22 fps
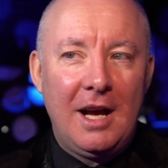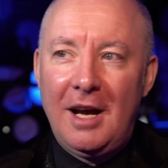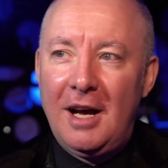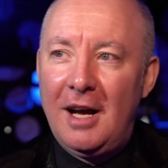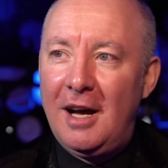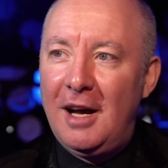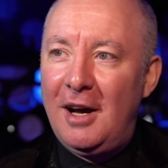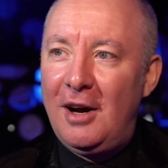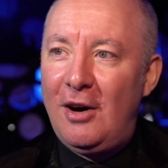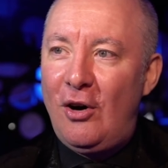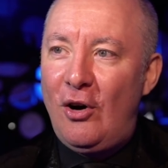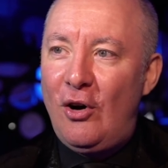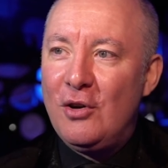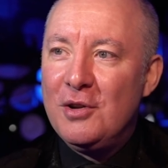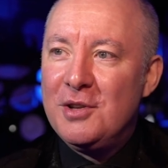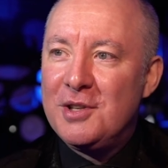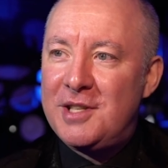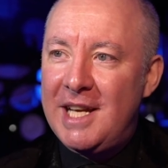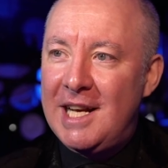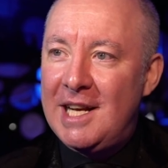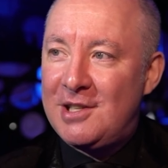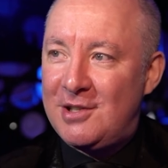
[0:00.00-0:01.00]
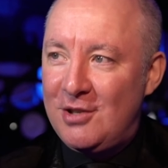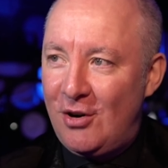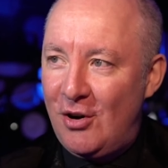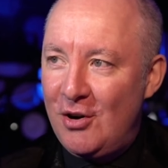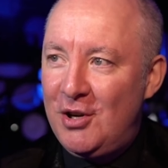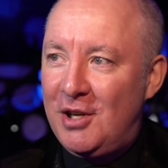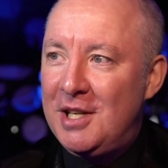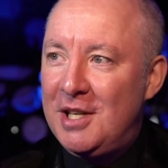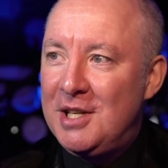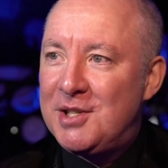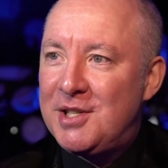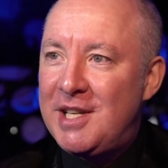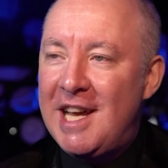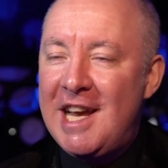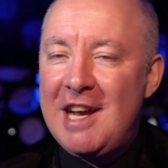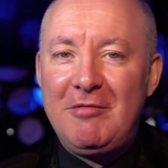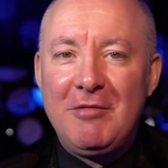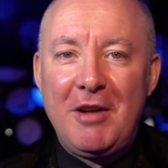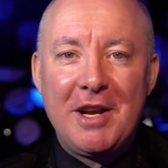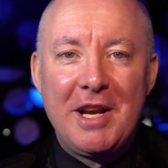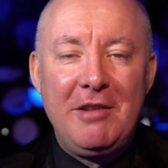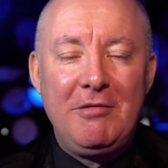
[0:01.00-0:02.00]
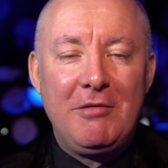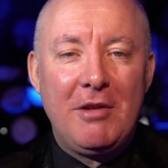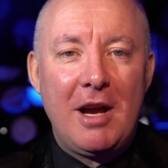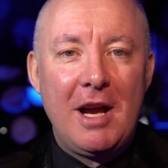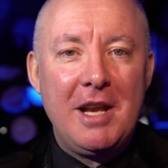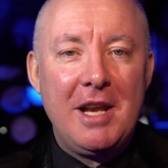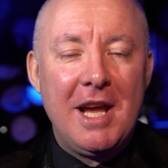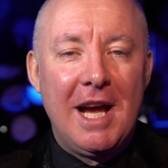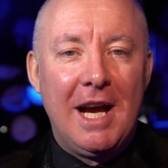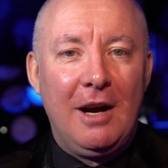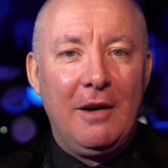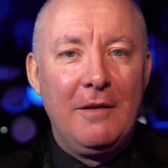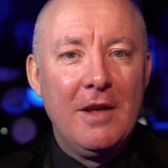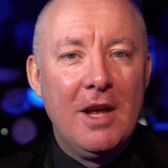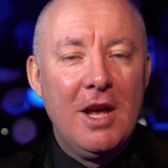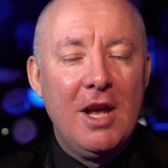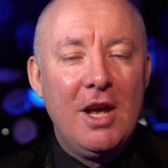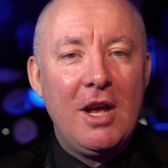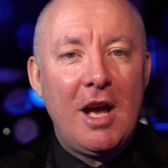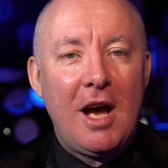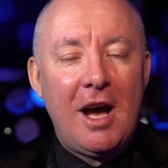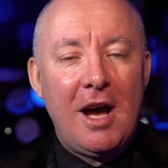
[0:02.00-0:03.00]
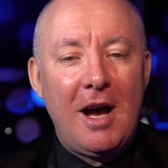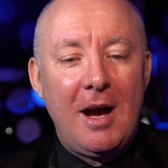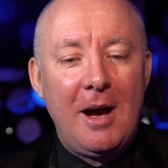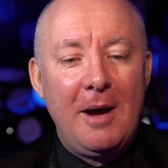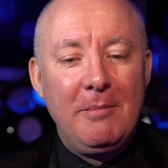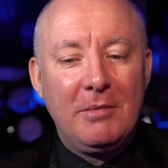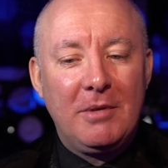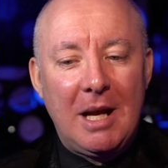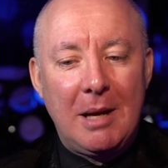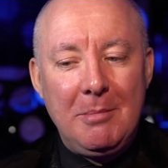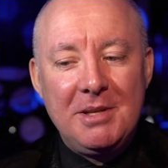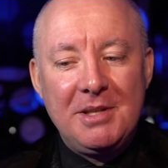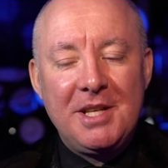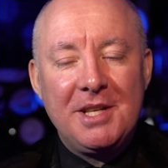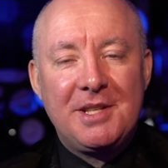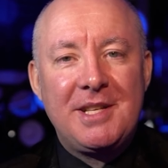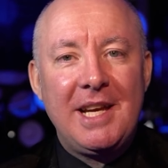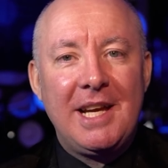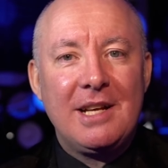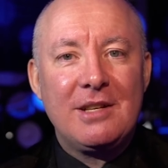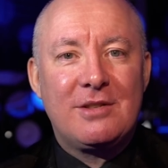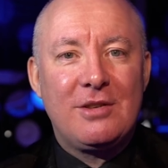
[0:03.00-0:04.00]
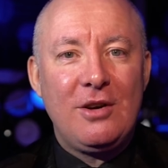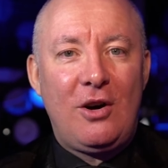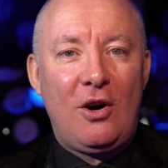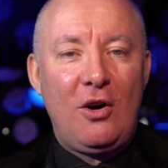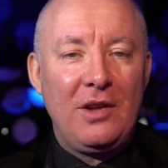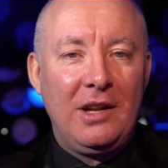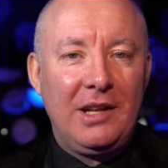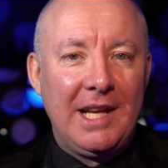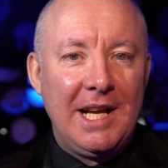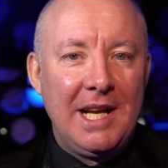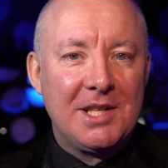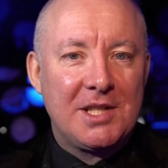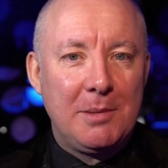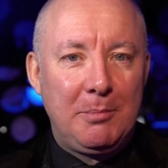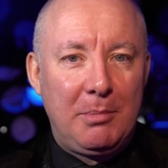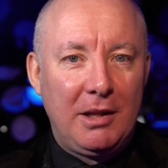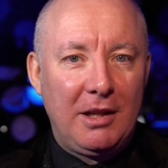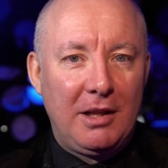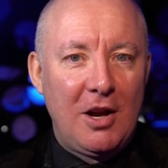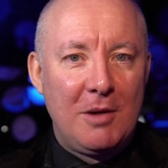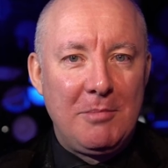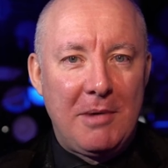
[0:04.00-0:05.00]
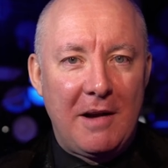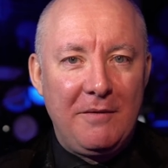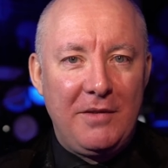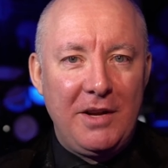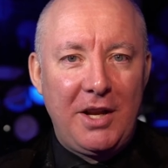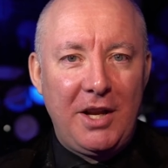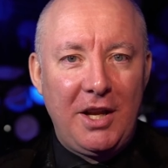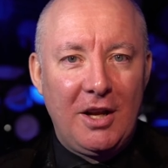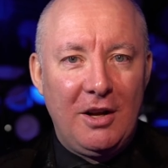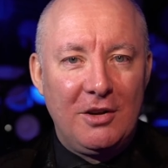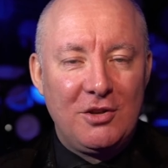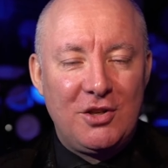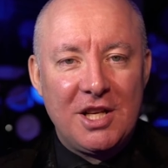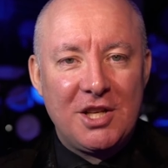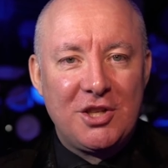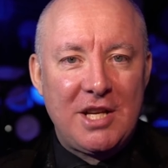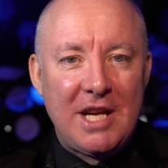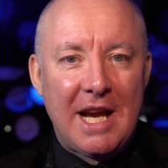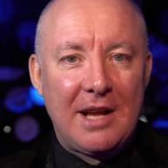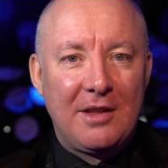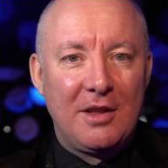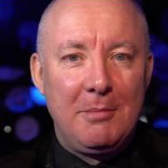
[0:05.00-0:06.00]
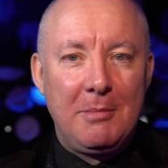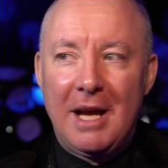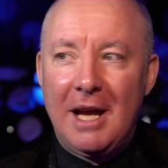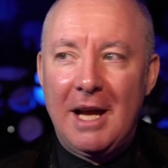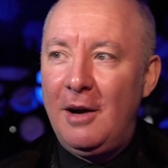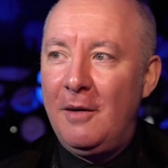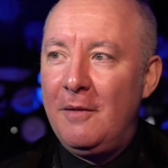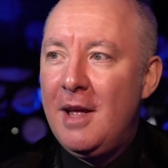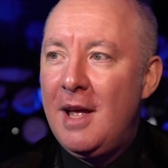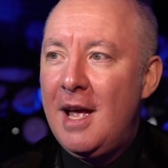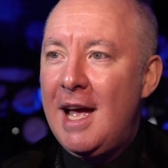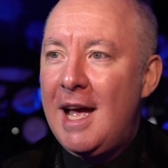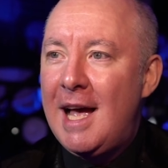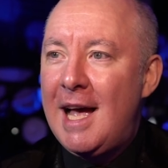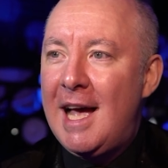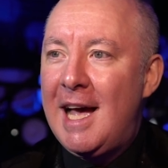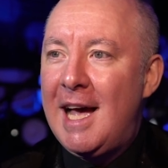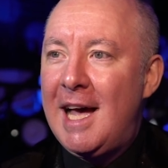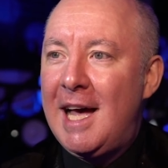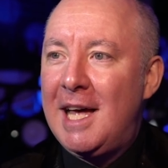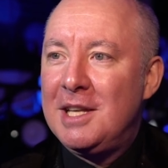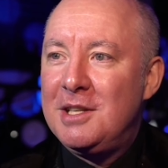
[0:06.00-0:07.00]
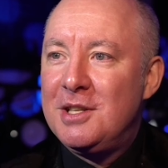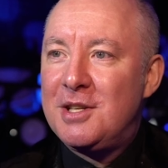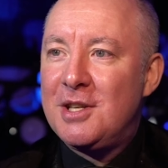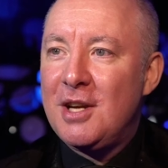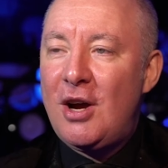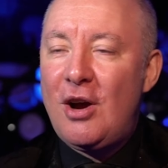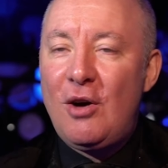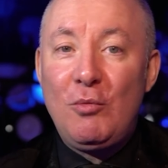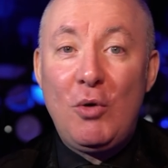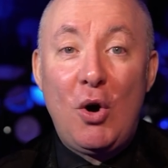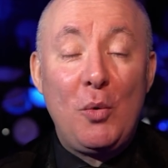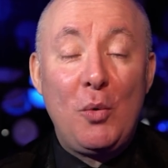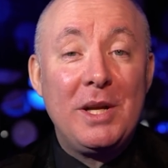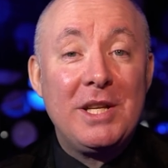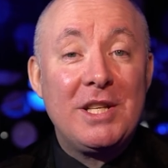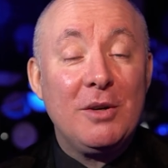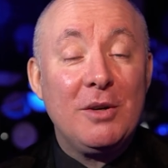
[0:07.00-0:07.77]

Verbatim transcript: uh, on TikTok, you can see it running right now. Um, come into TikTok. The links are below my video. Just check them out. And uh, what we